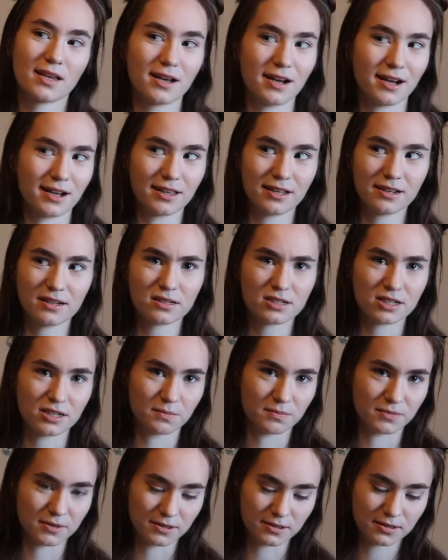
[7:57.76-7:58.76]
I like
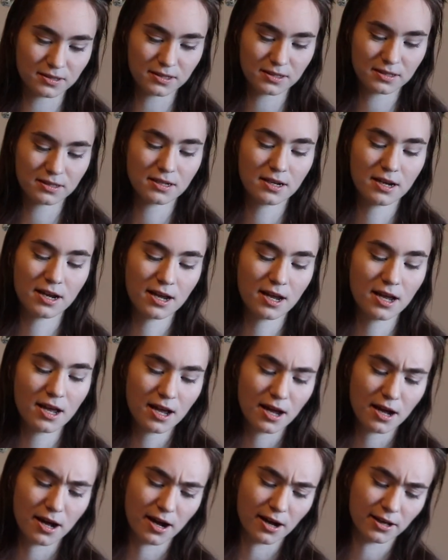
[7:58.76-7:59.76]
cheap books.
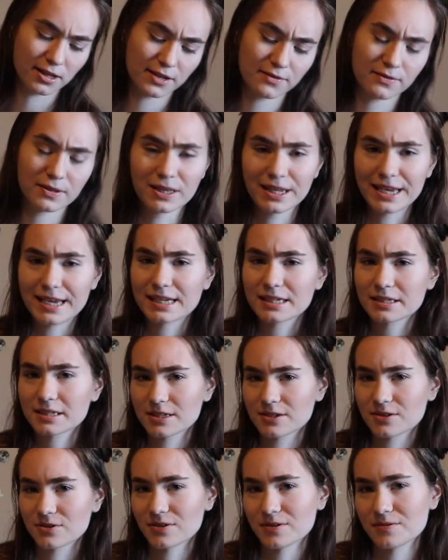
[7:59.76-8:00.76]
I'll leave a link
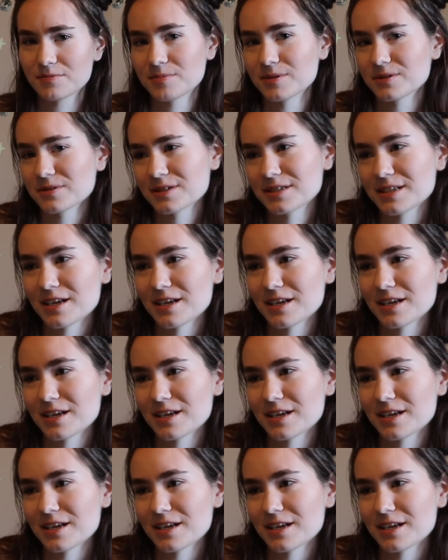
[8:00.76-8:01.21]
to Thrift Books